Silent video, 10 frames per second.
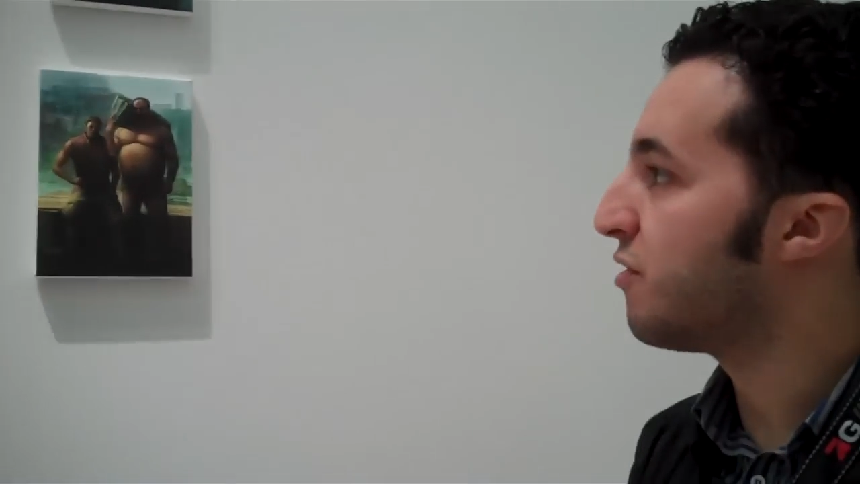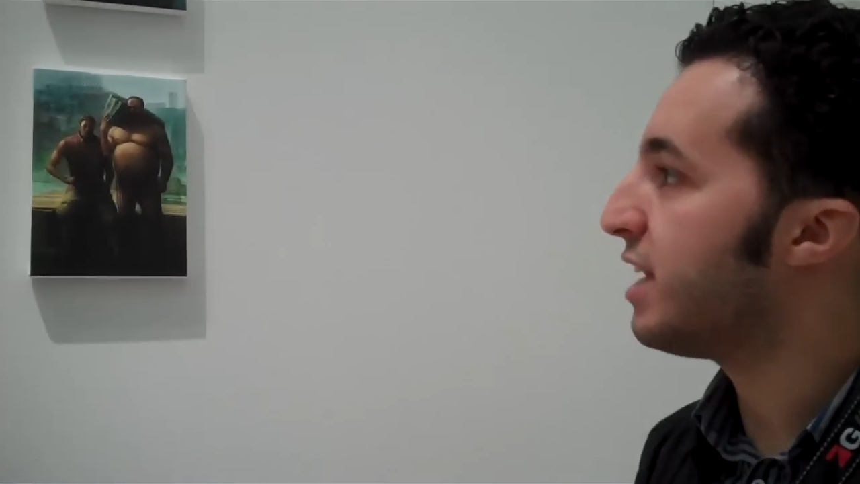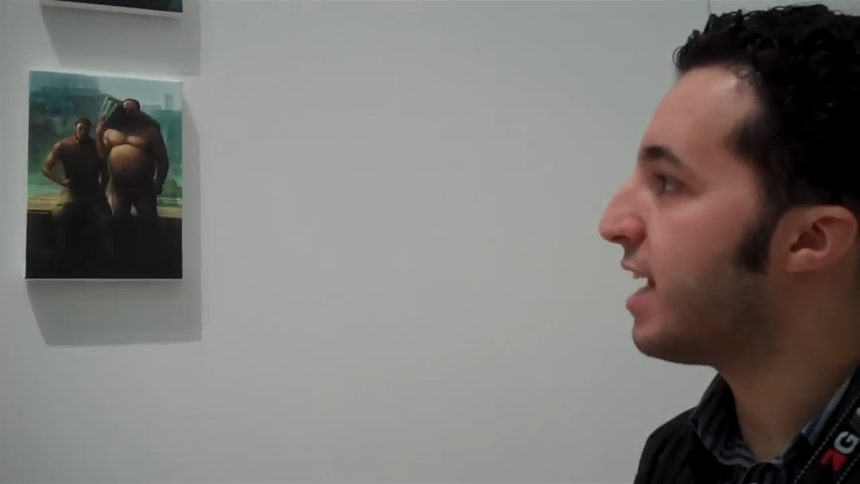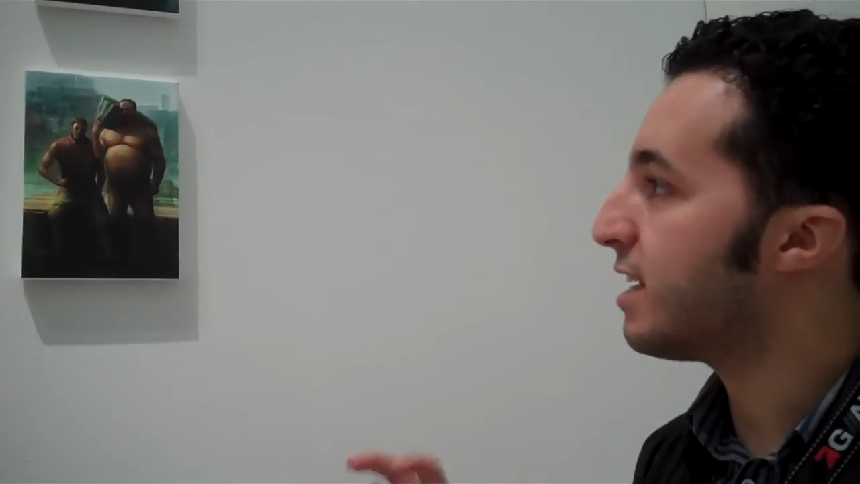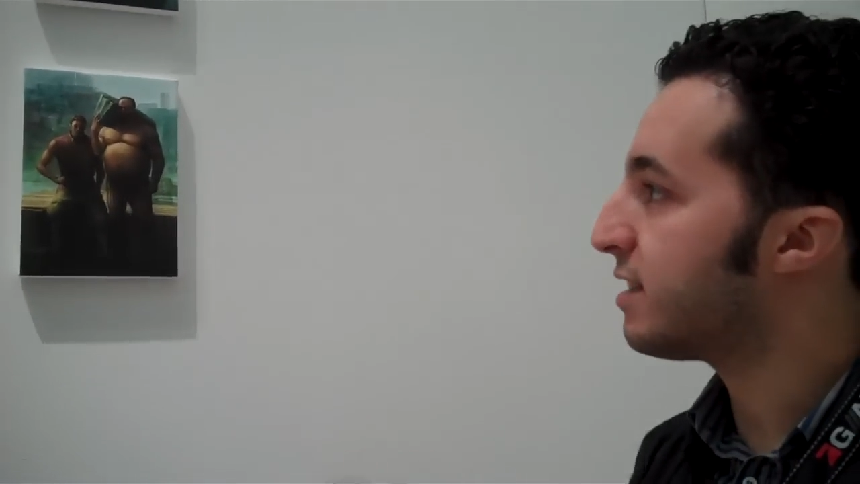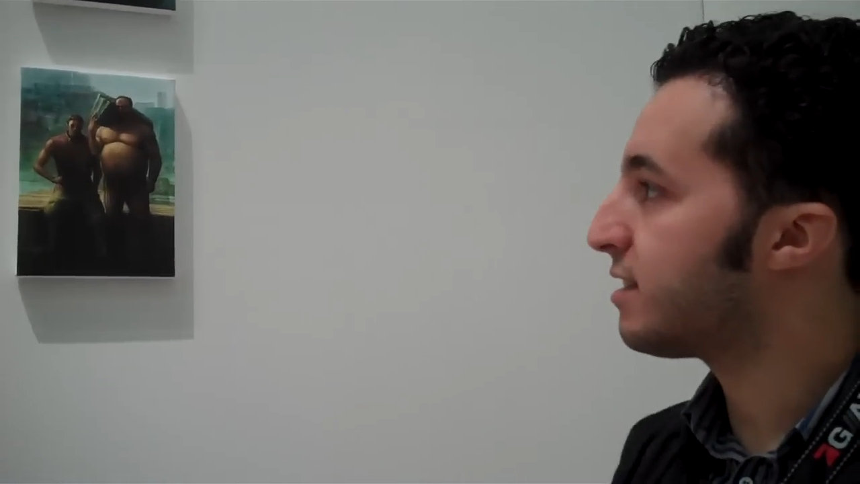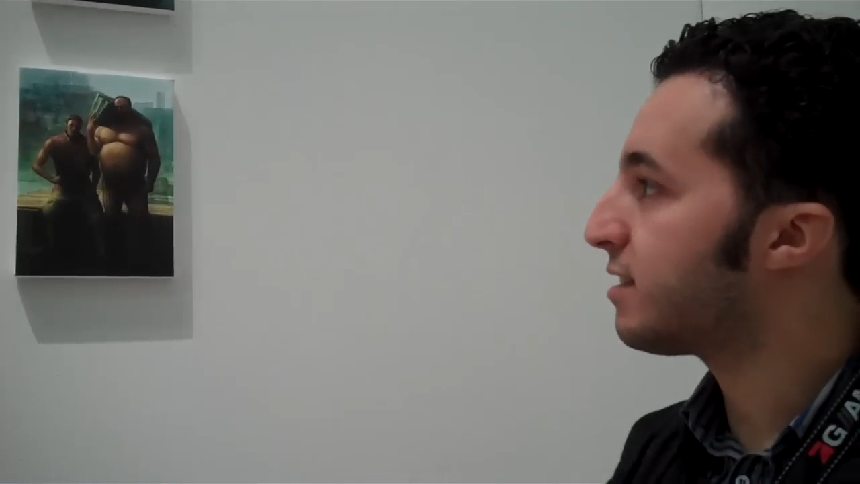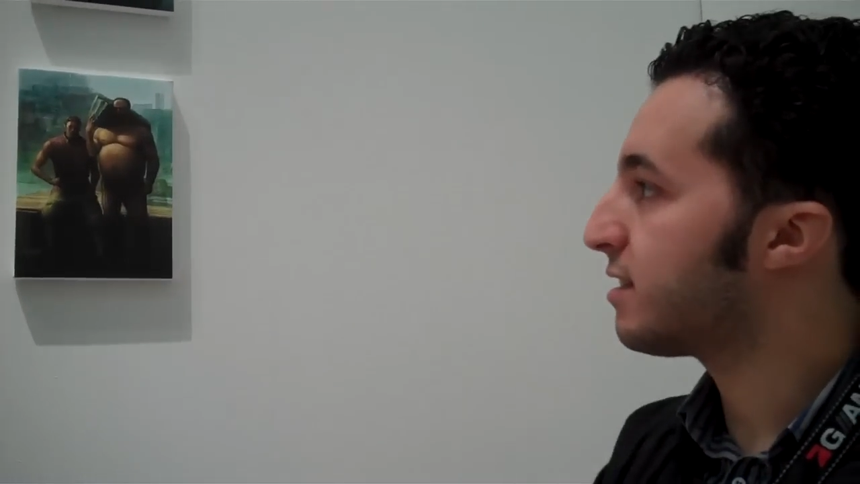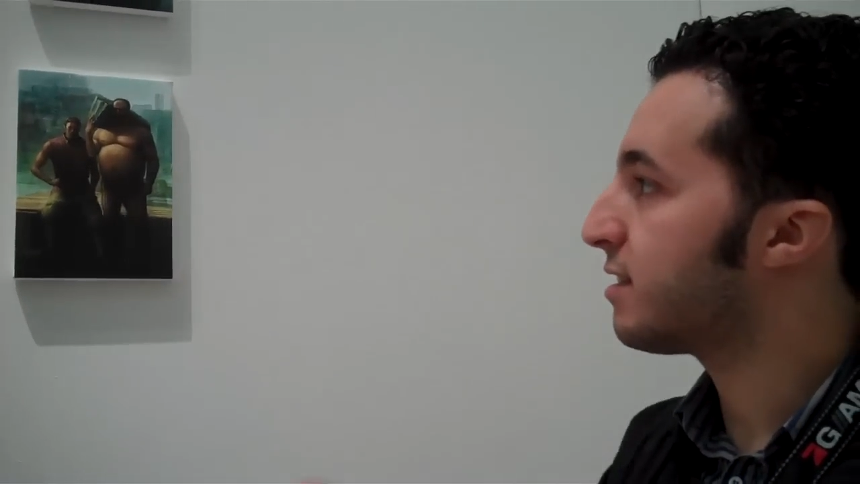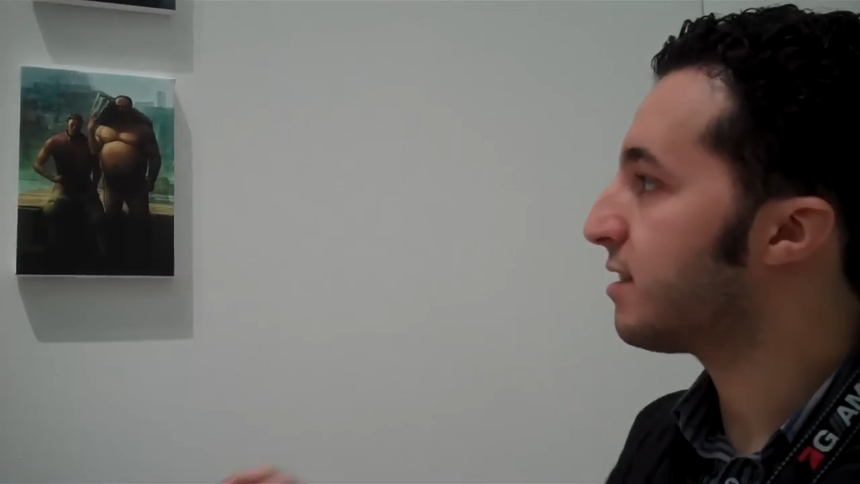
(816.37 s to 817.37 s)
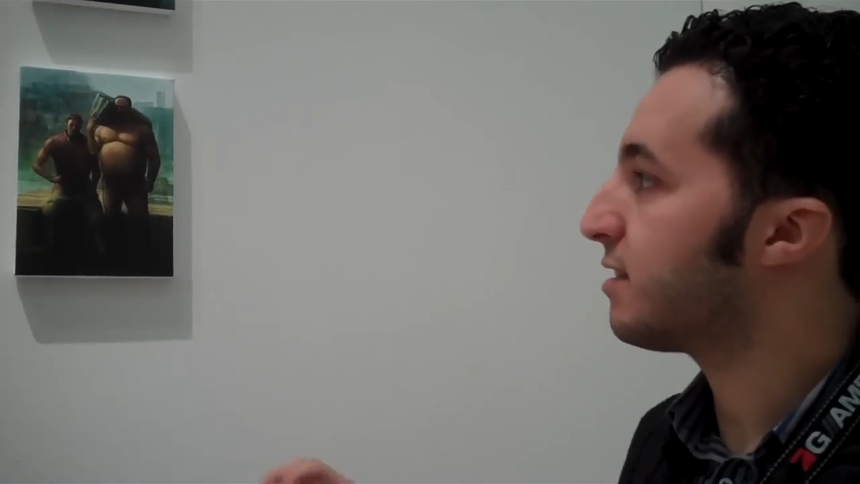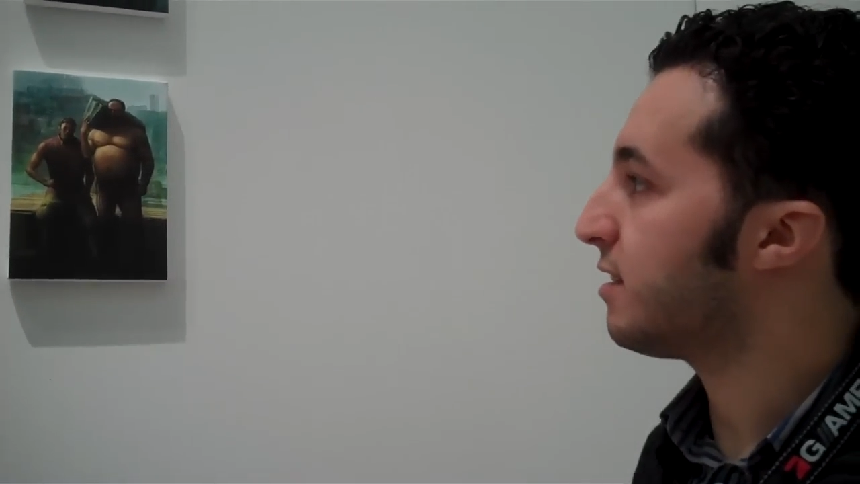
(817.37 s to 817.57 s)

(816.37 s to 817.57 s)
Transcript: vignettes